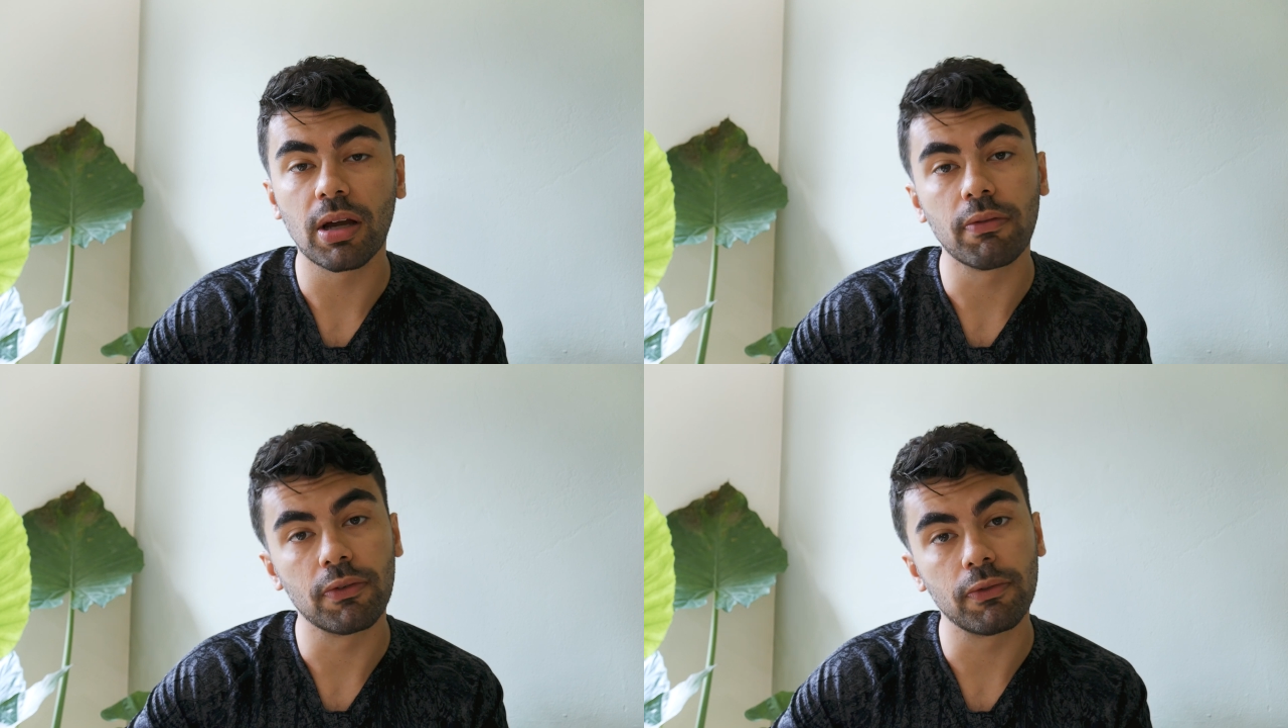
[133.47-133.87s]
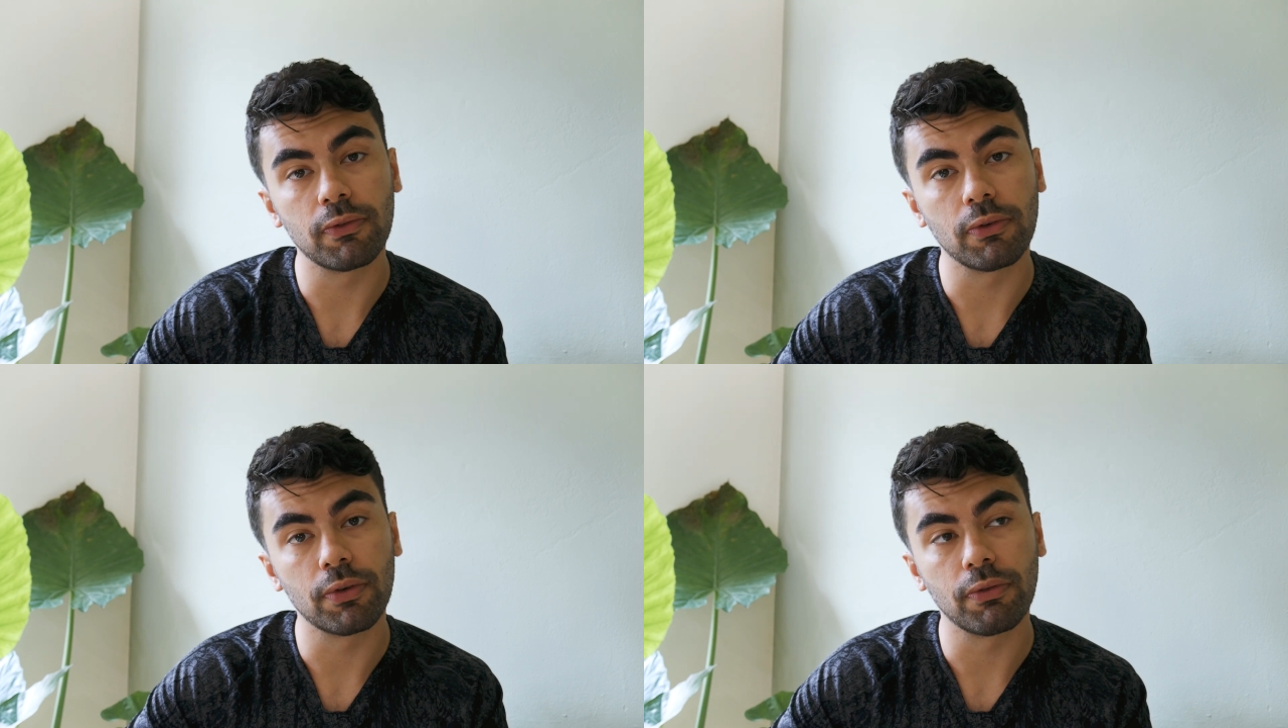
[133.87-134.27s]
out
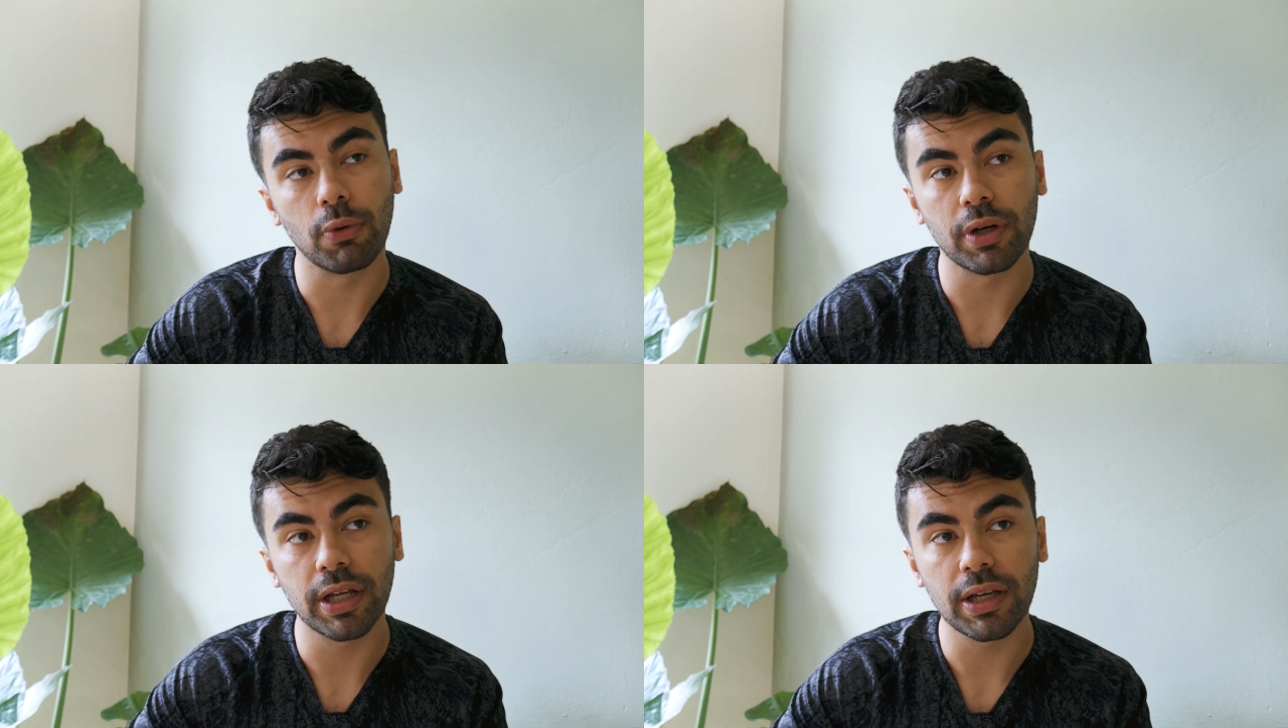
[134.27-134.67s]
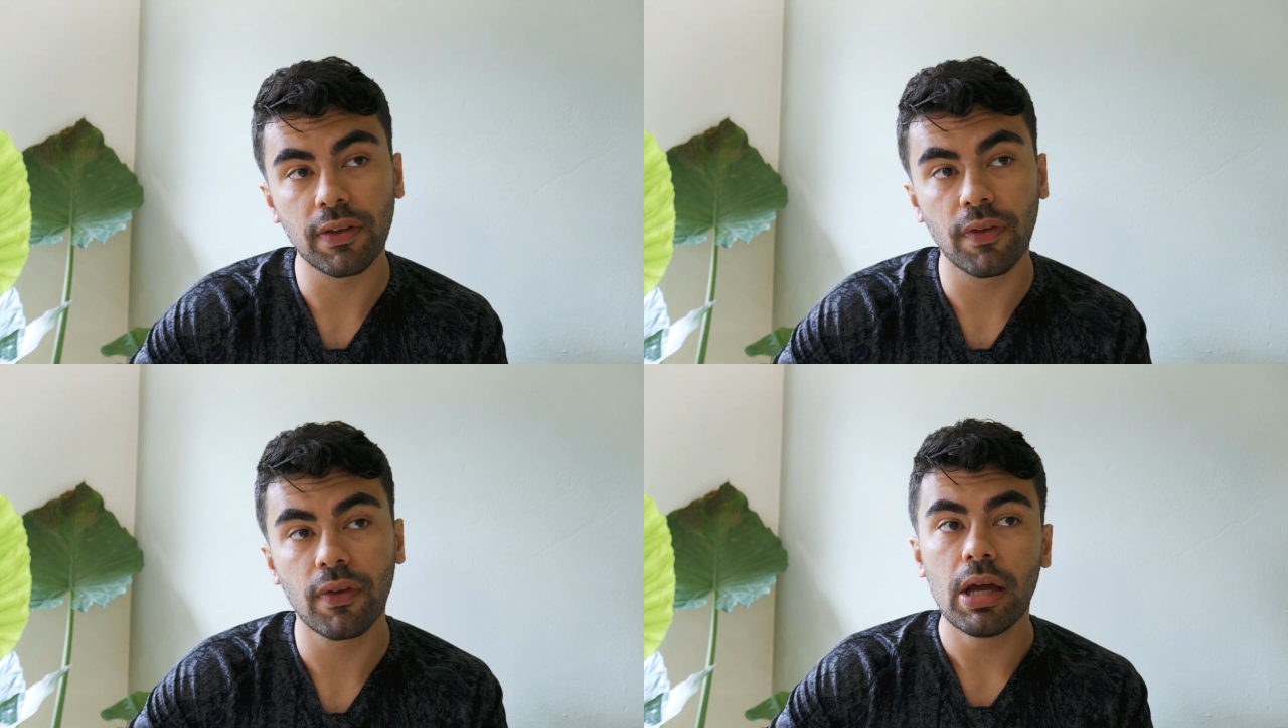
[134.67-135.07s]
for 4
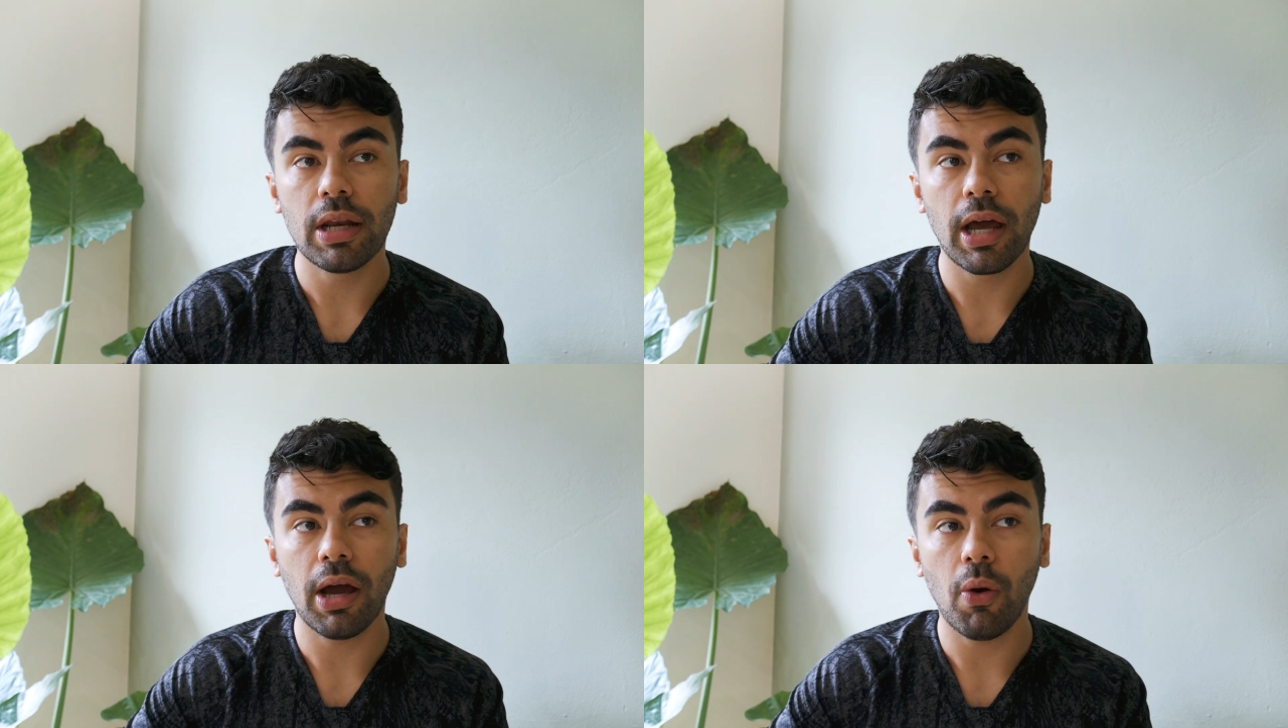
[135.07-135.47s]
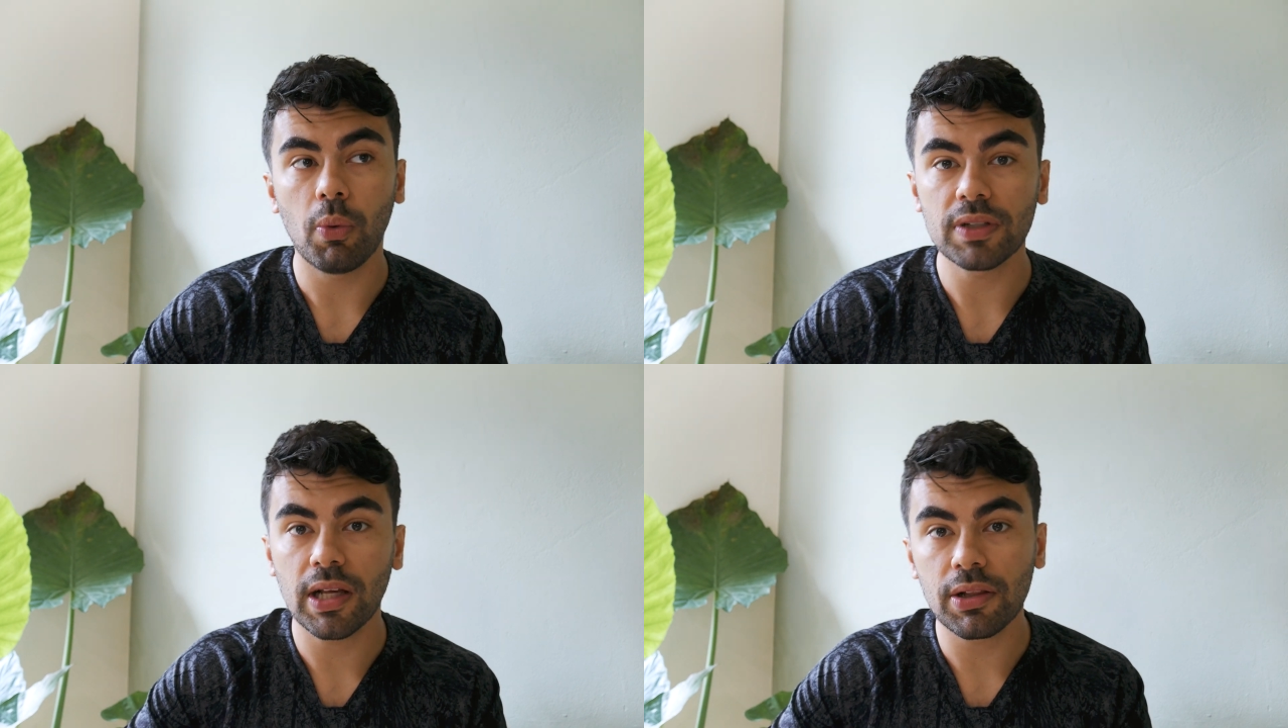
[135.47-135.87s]
days. Now,
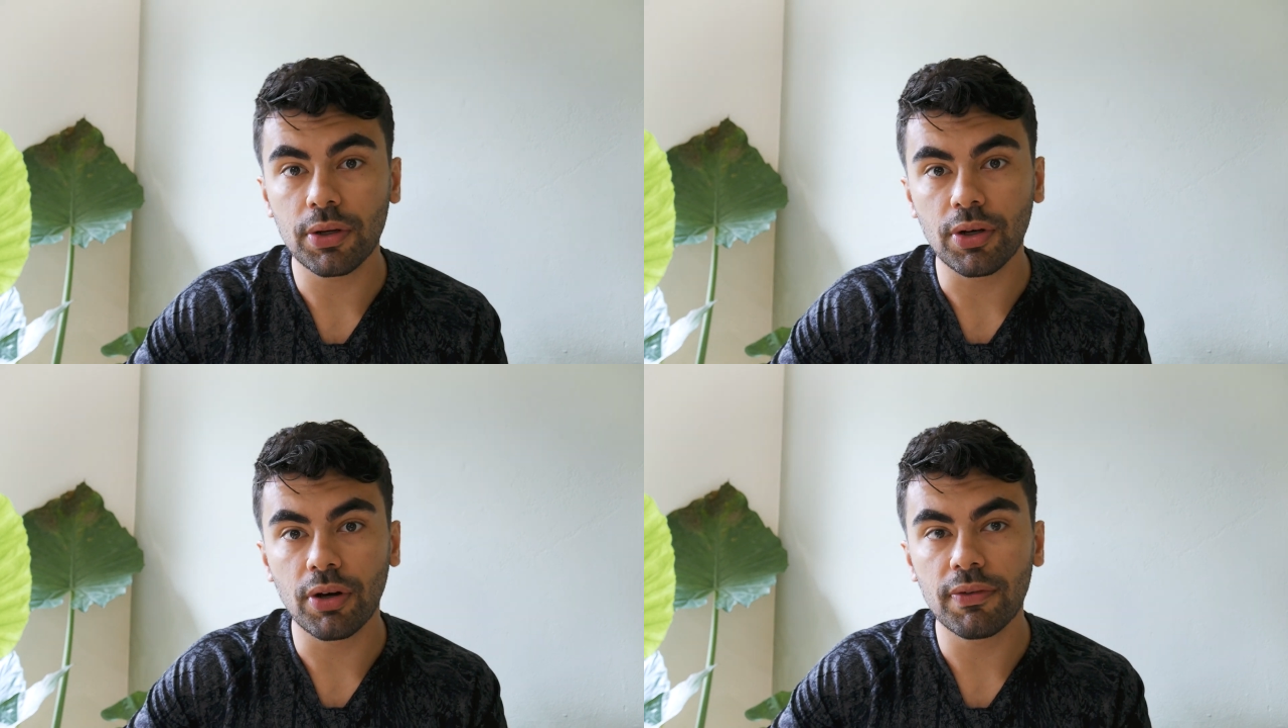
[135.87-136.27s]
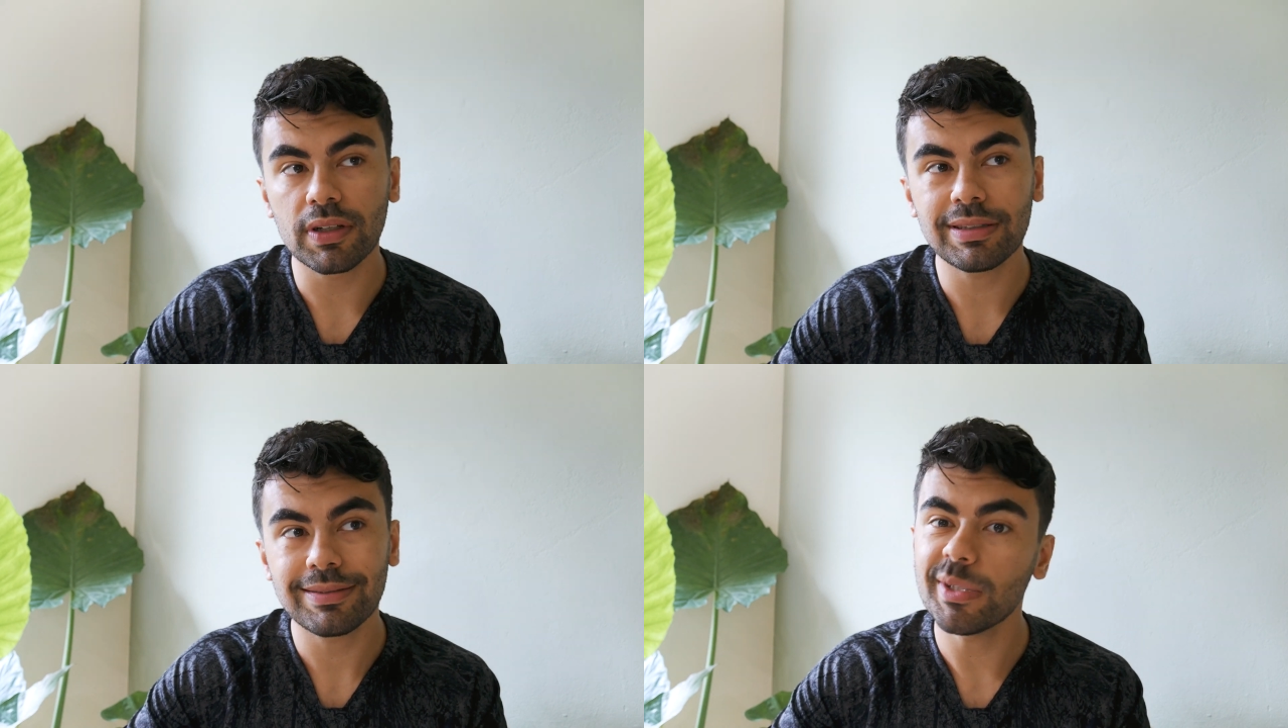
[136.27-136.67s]
was I a little
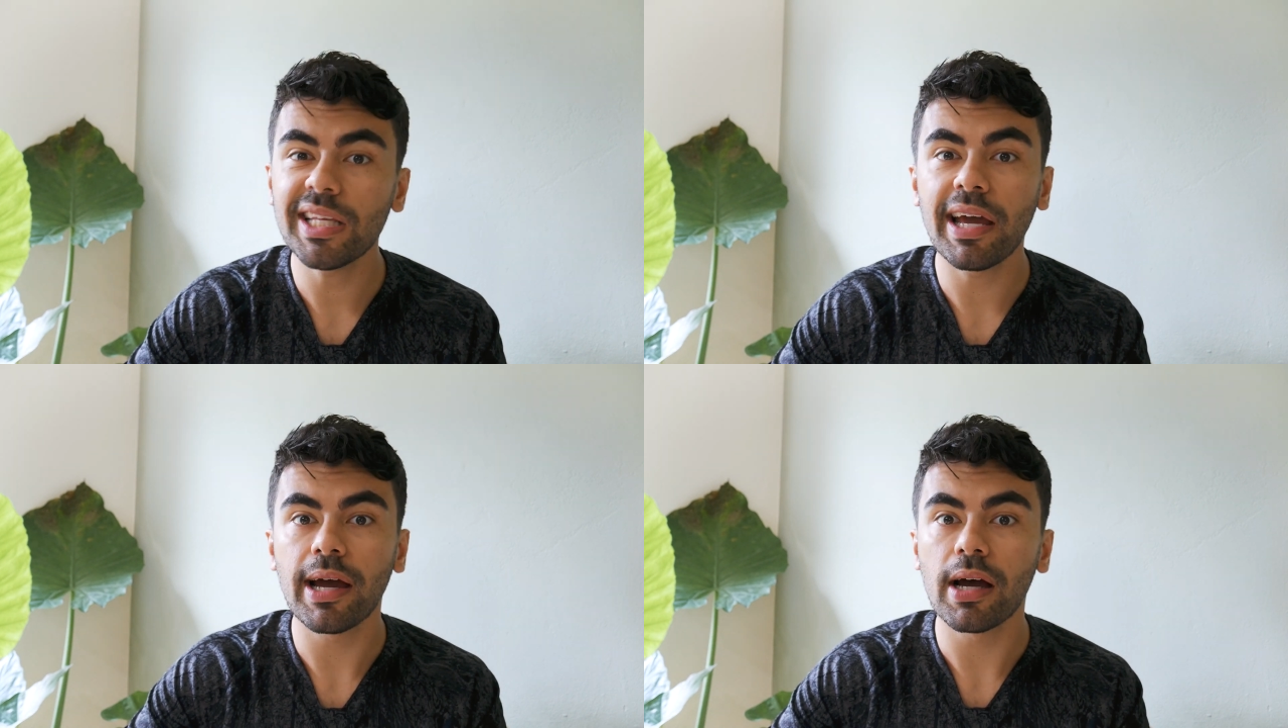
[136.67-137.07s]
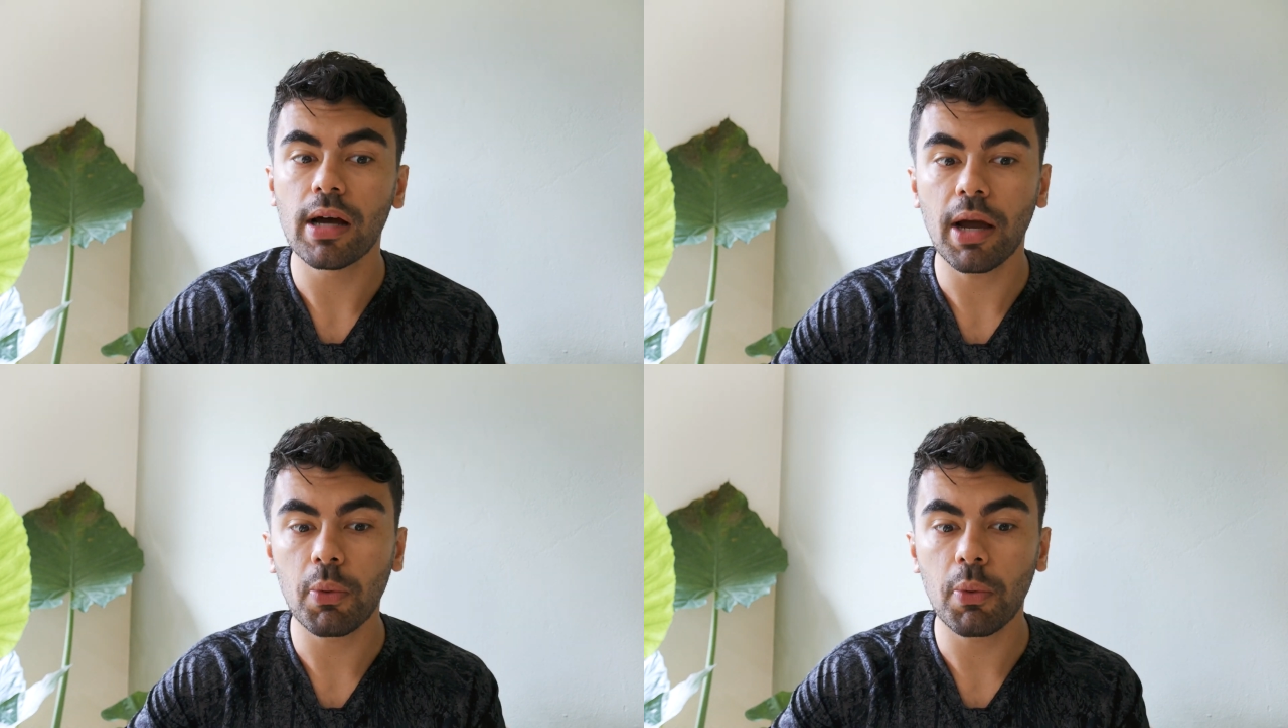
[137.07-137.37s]
nervous? Yeah, I